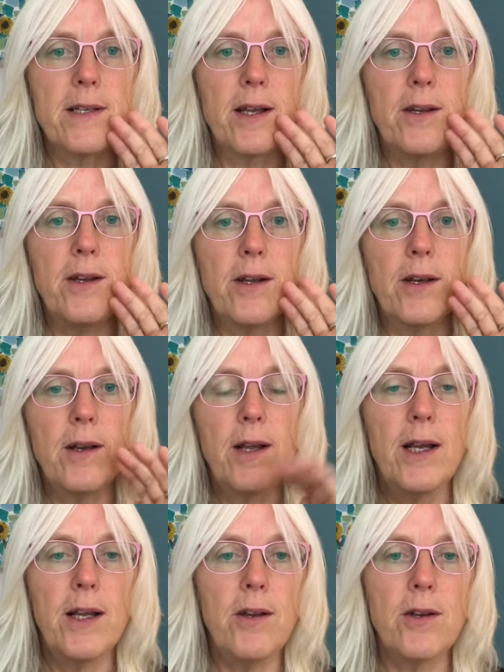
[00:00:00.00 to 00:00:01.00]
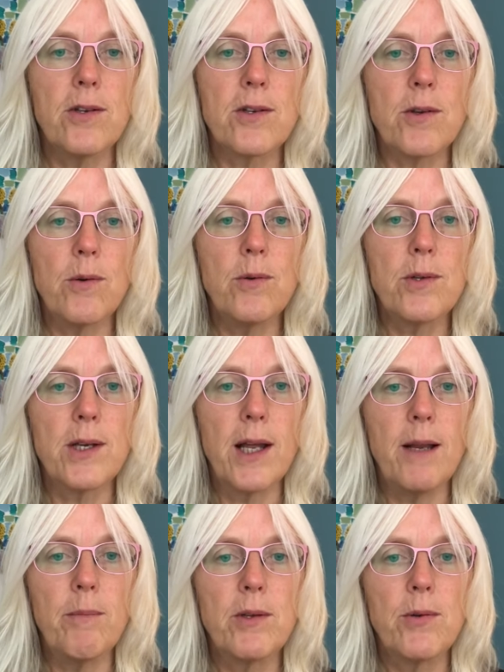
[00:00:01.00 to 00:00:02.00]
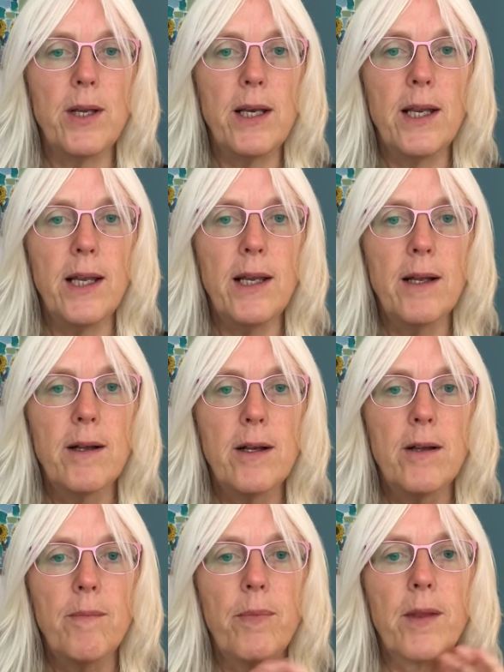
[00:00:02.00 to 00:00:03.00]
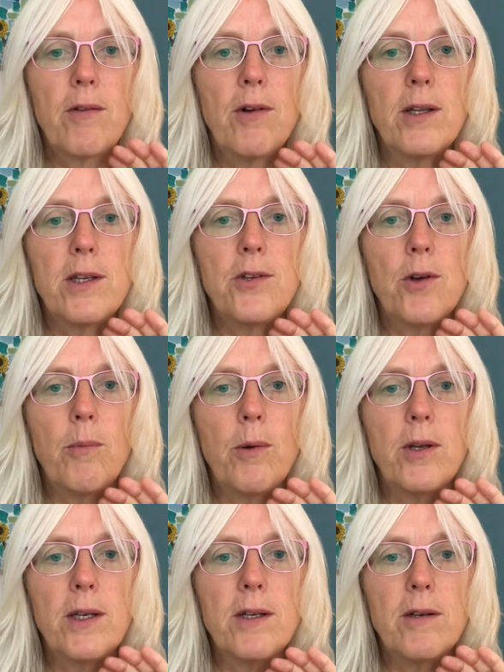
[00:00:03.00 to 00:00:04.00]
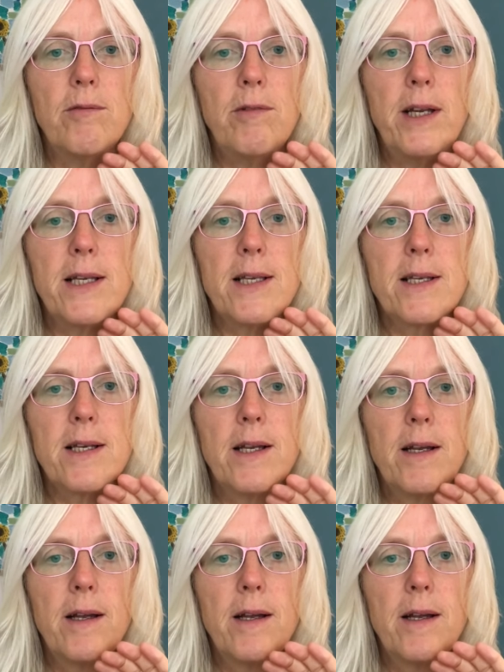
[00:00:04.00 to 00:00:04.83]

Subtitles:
so you can just alternate between the karate chop point and the wrist.